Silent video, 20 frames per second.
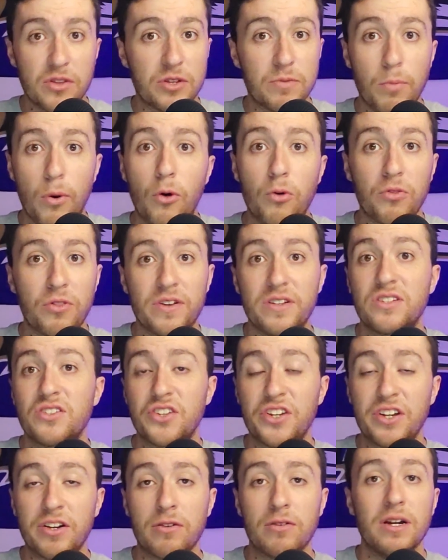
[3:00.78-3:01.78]
poll this
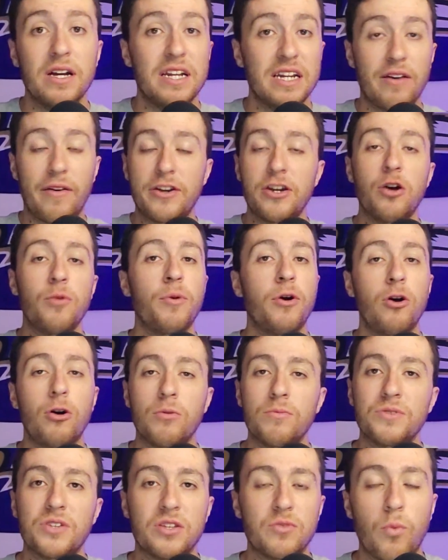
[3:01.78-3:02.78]
year. Now, I know
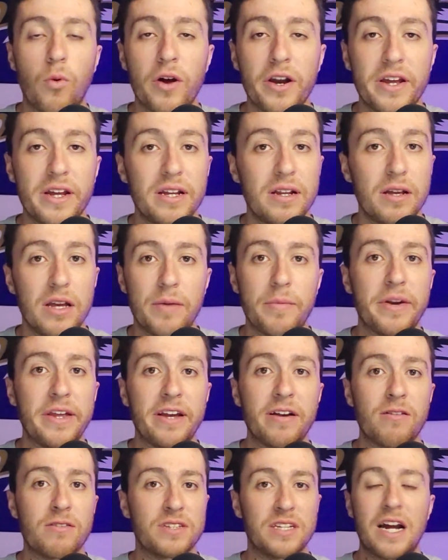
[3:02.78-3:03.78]
Mahomes has won it in many
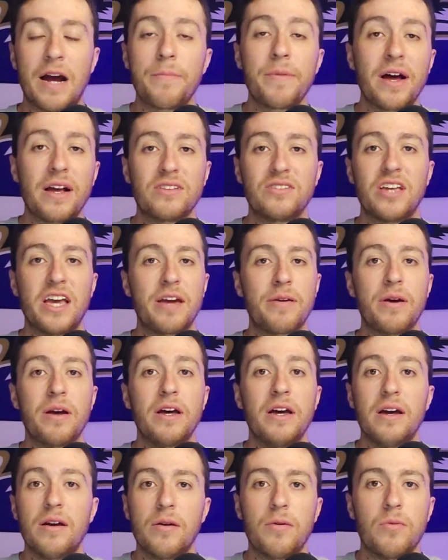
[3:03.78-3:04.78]
years, and I'm not saying
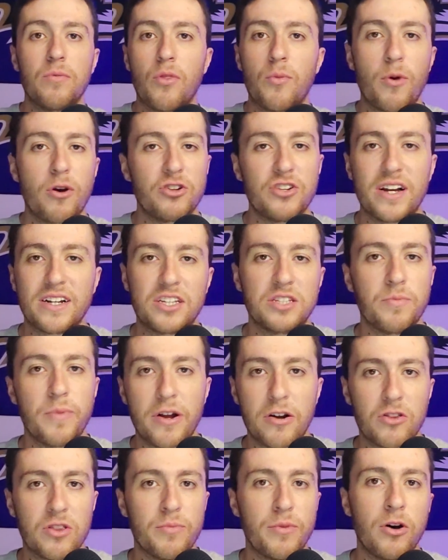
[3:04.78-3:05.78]
Lamar Jackson is
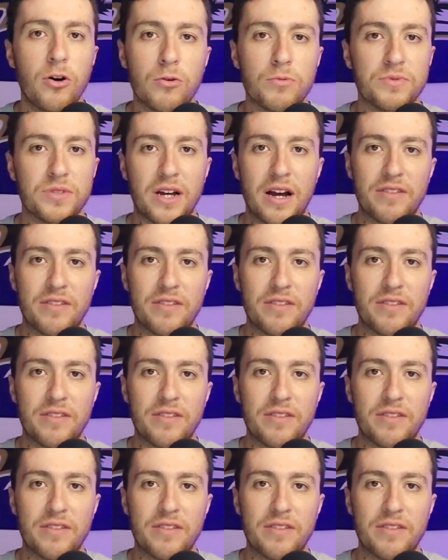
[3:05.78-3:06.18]
better than Mahomes.